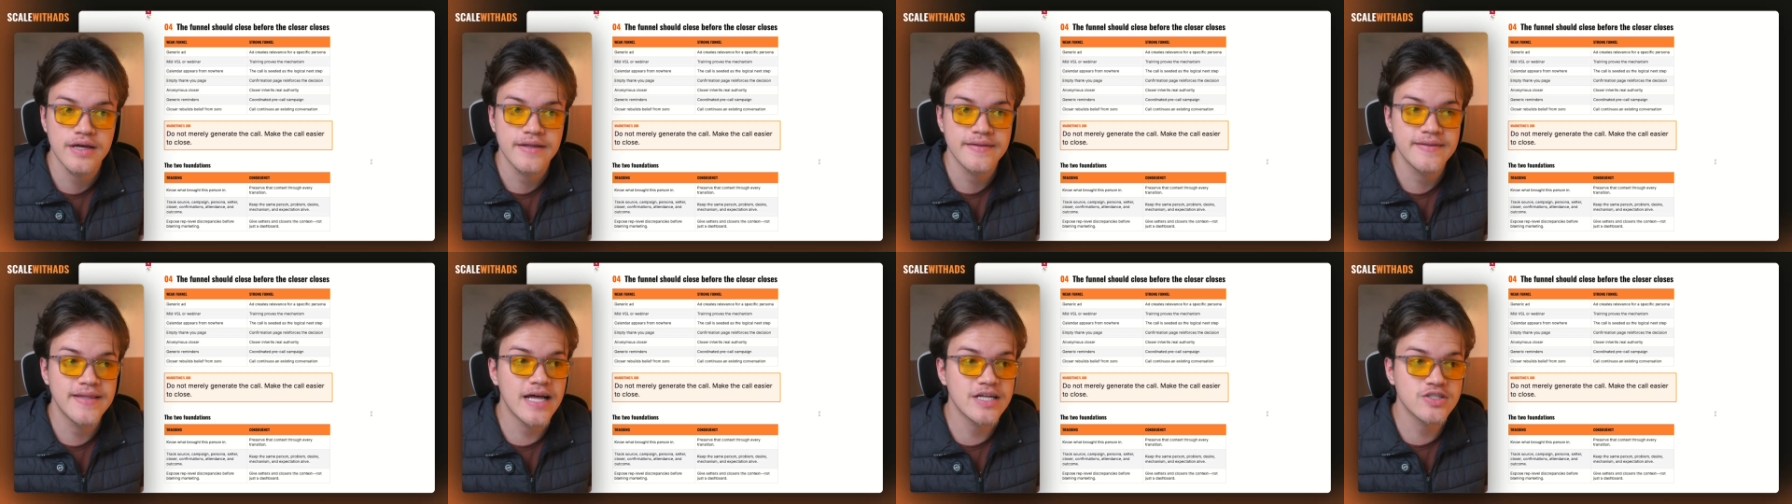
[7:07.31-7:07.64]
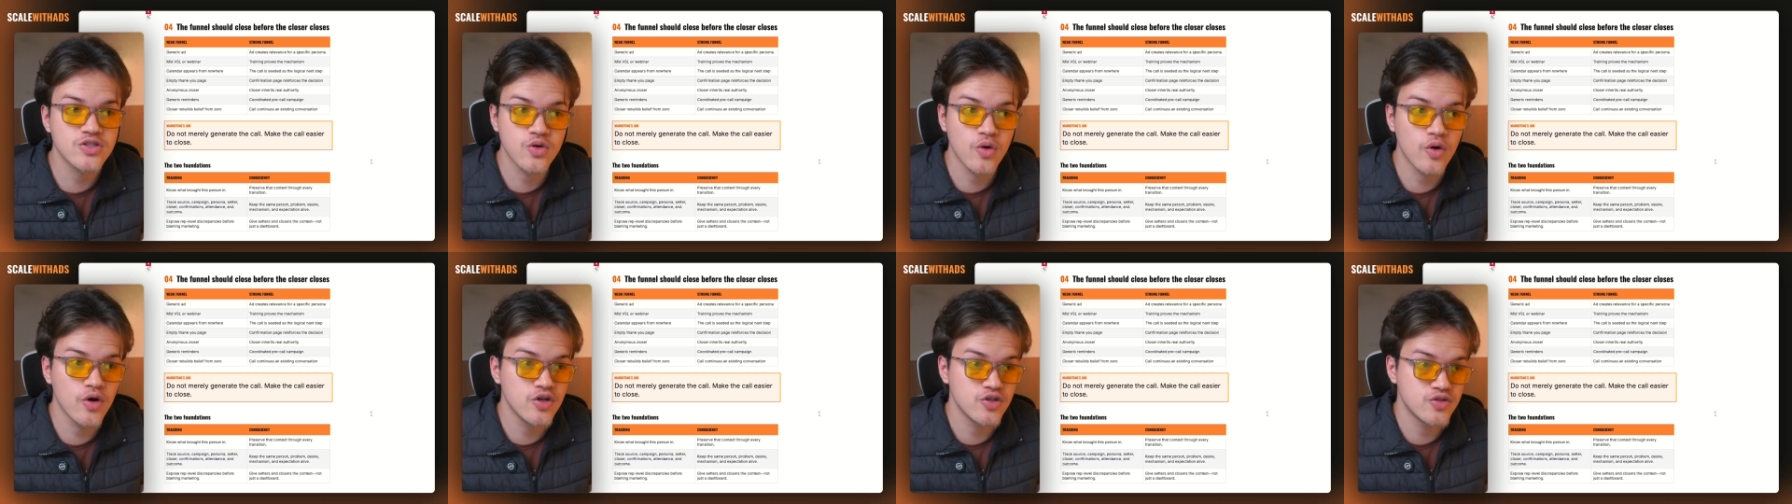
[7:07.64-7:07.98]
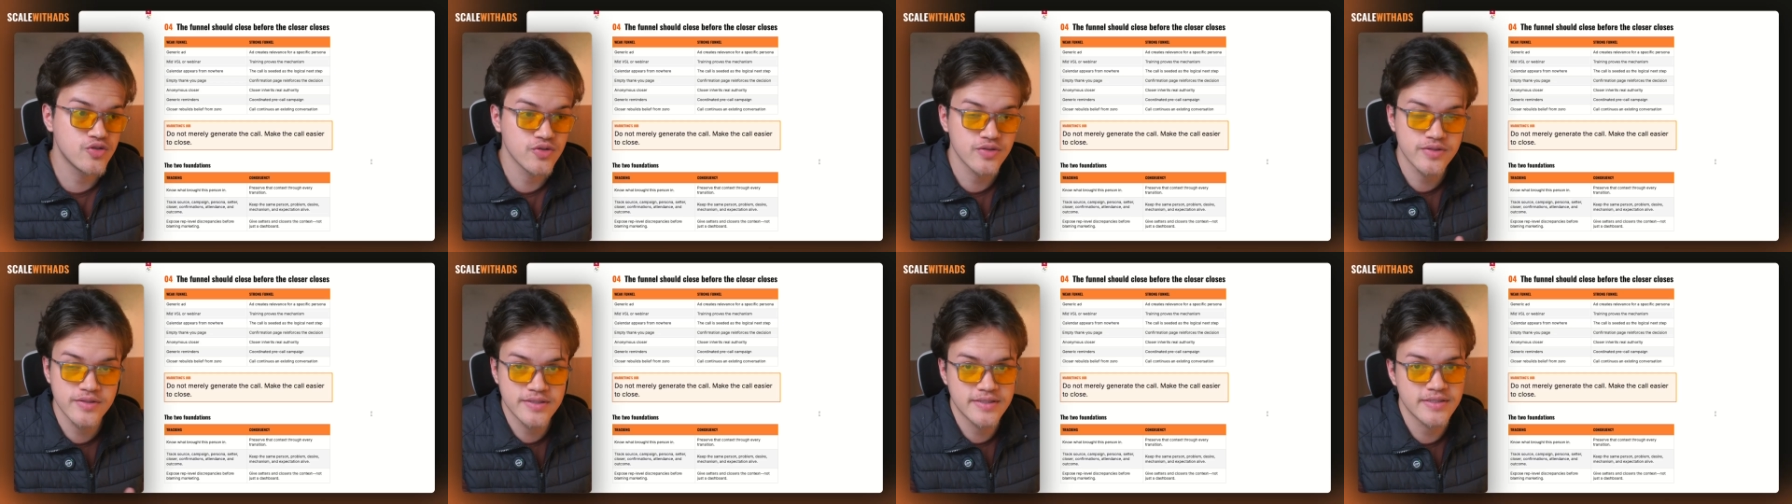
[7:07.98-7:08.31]
that's going
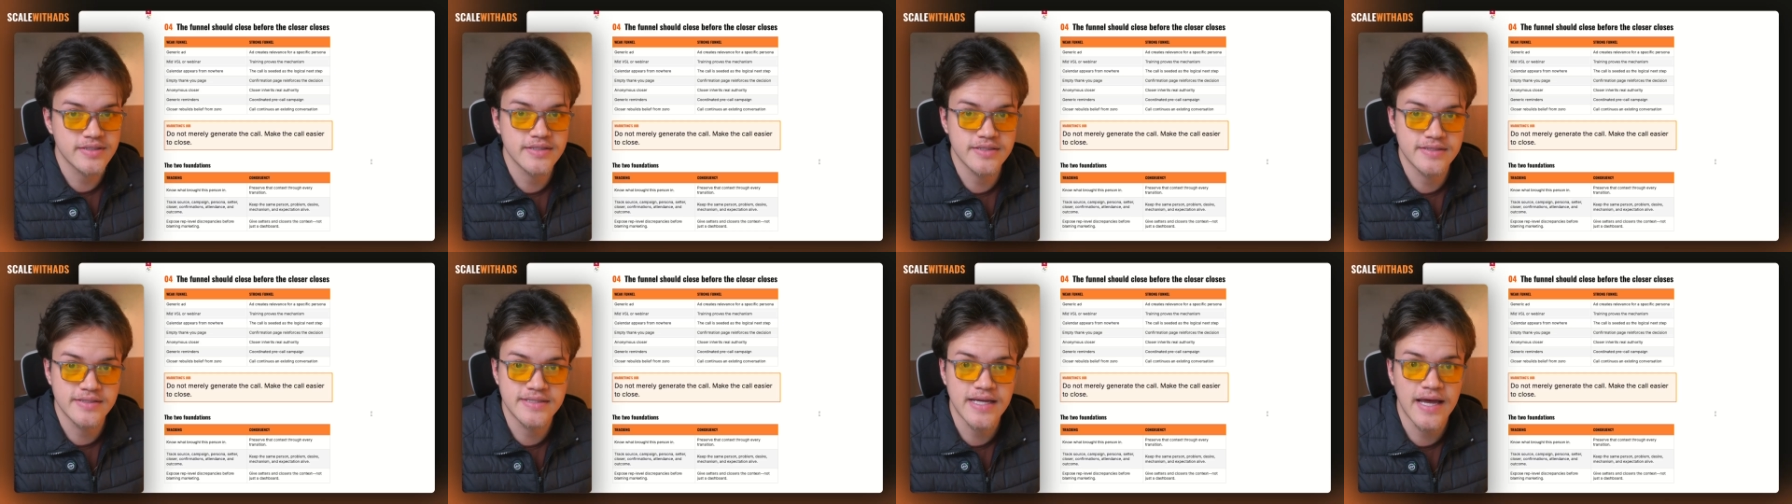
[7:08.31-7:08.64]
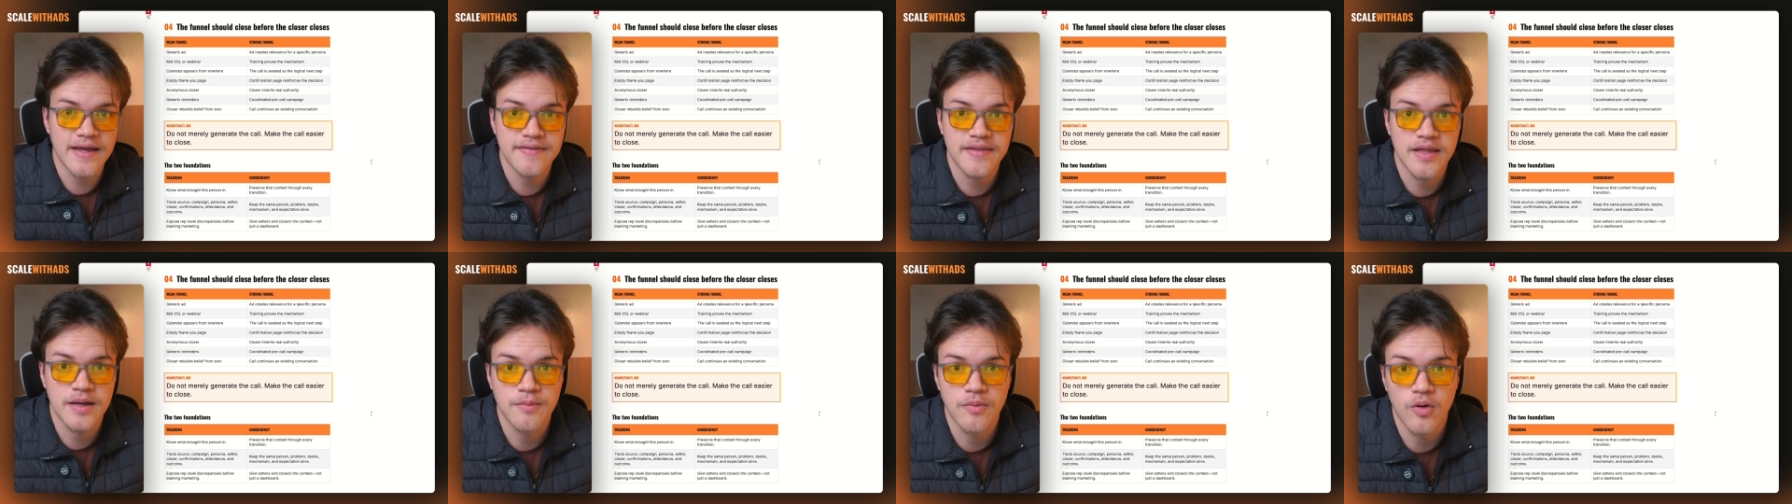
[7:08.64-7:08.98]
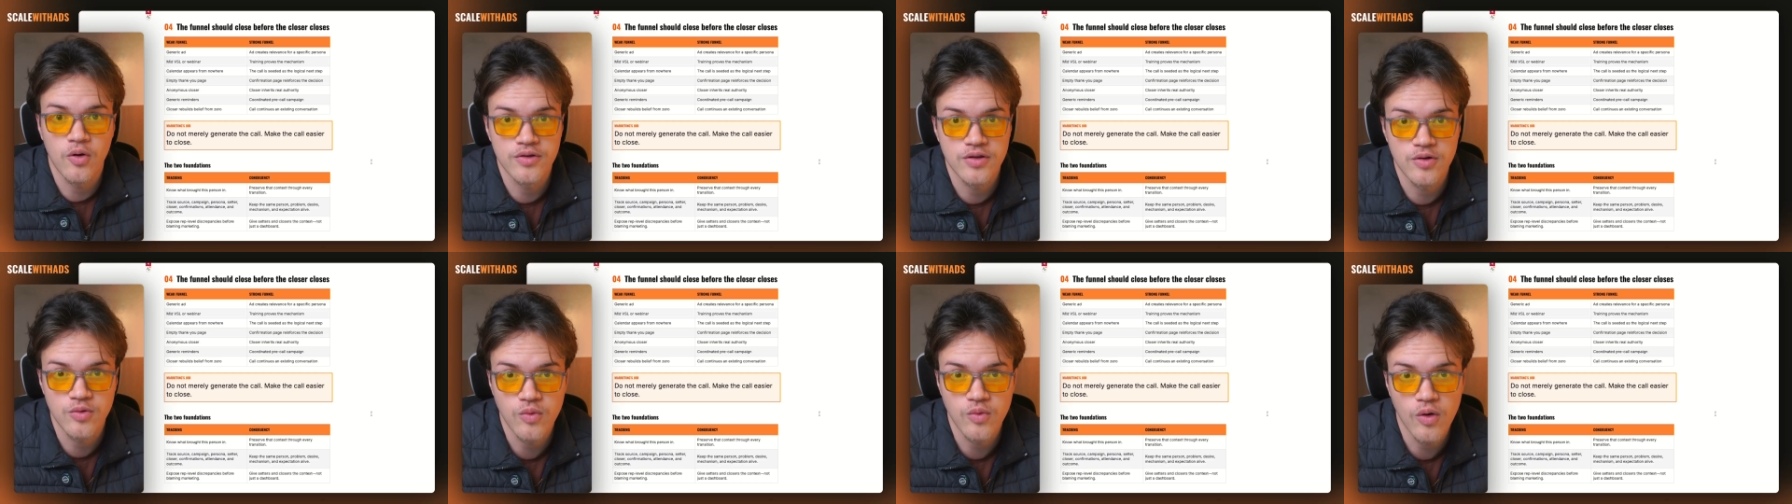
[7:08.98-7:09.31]
to set them
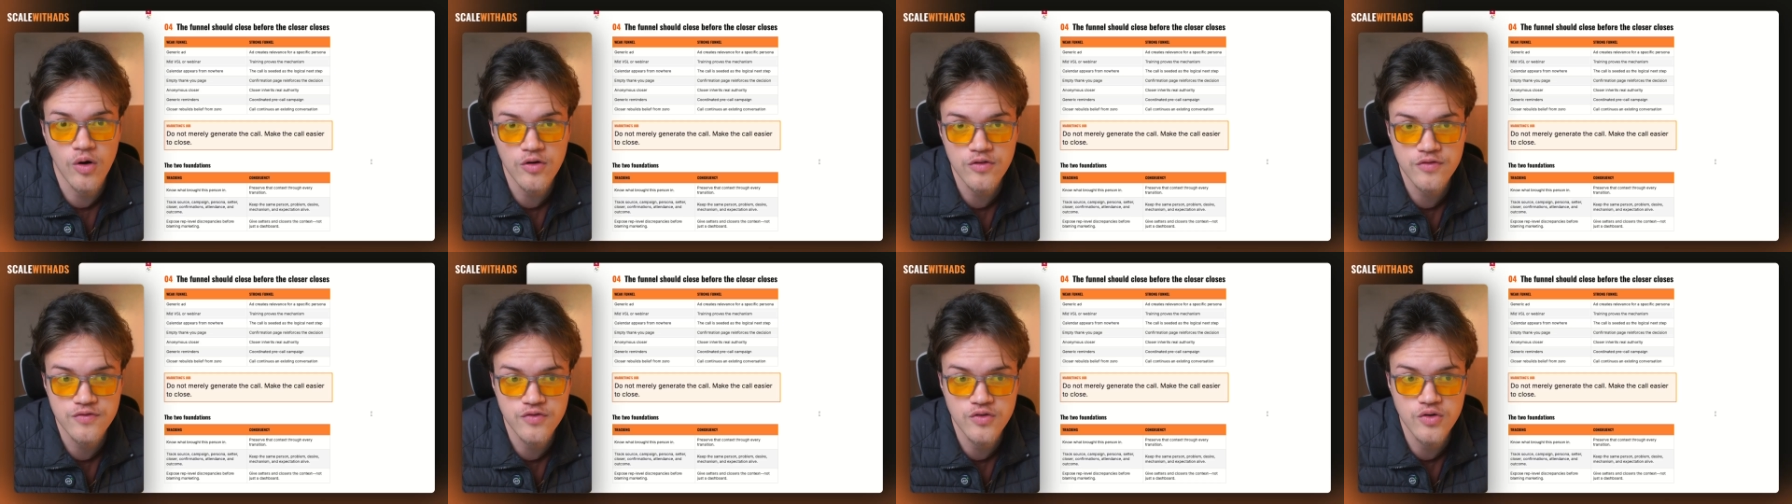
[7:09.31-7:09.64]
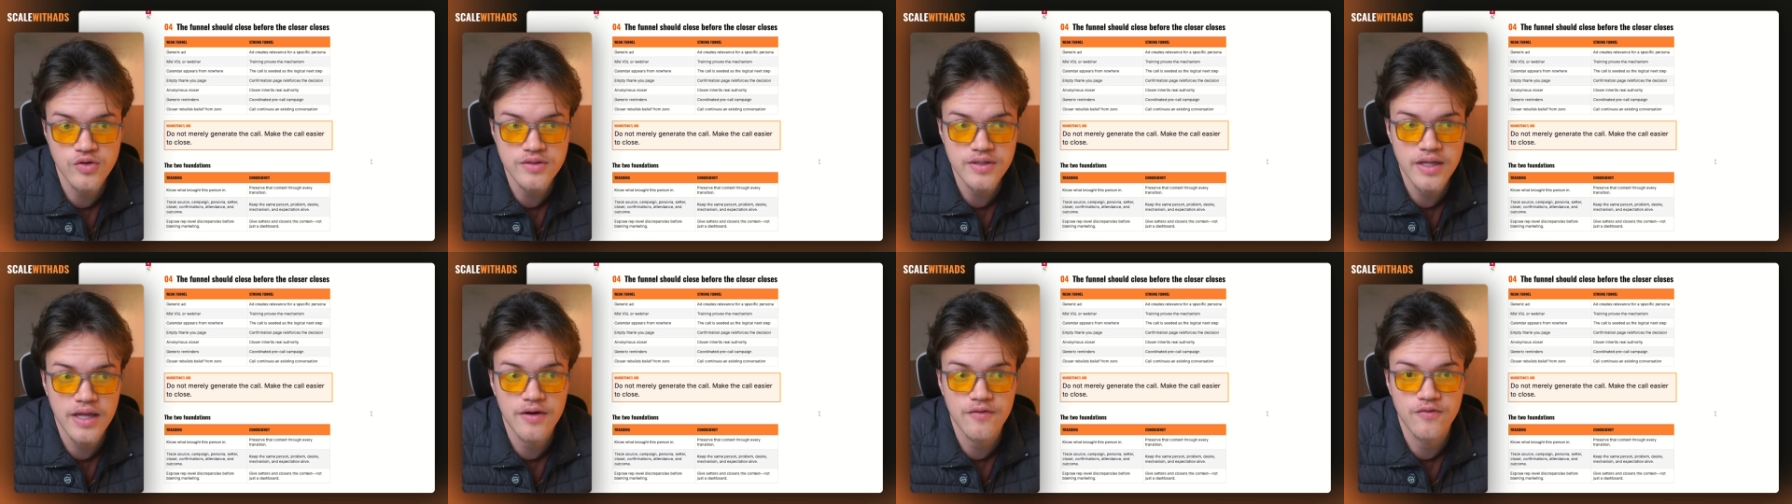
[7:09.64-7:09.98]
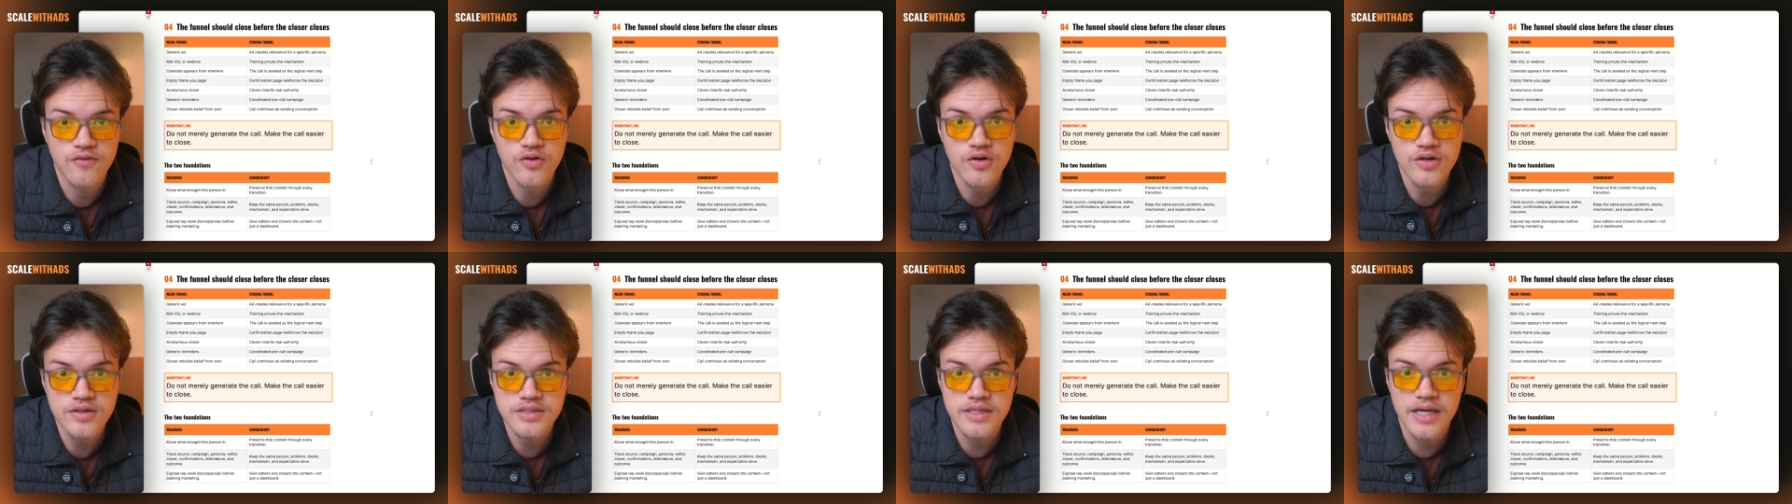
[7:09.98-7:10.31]
on the wrong
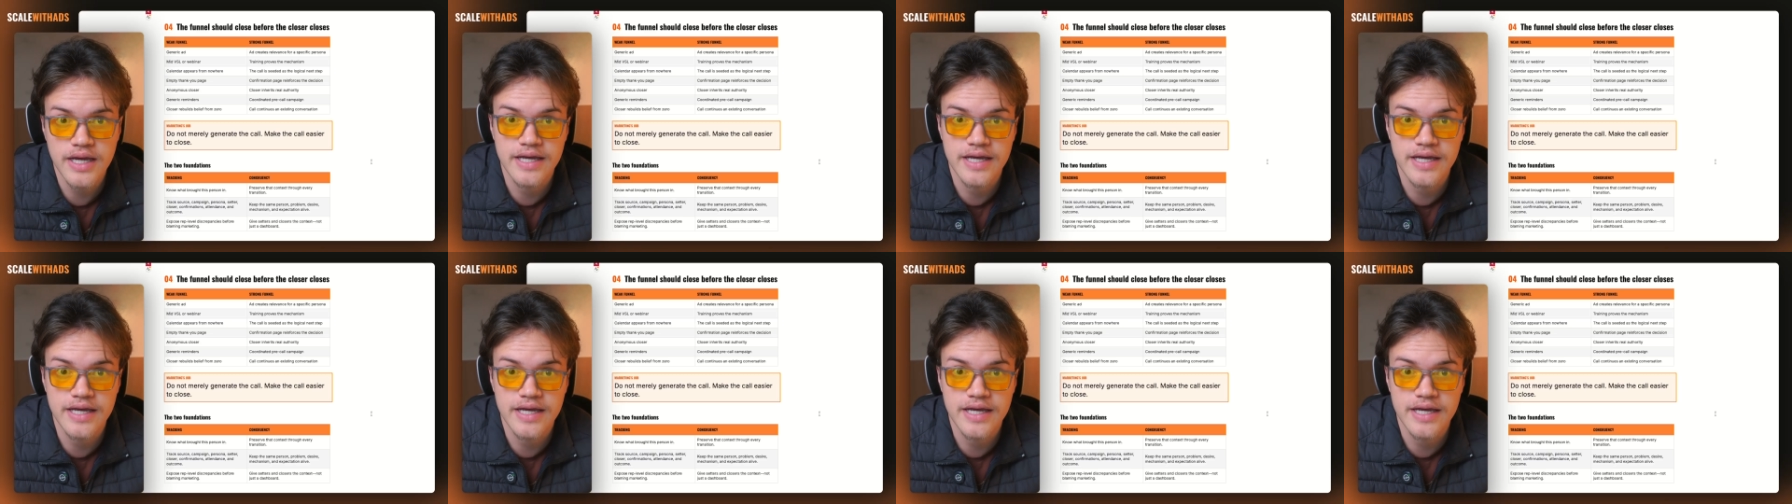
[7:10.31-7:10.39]
foot,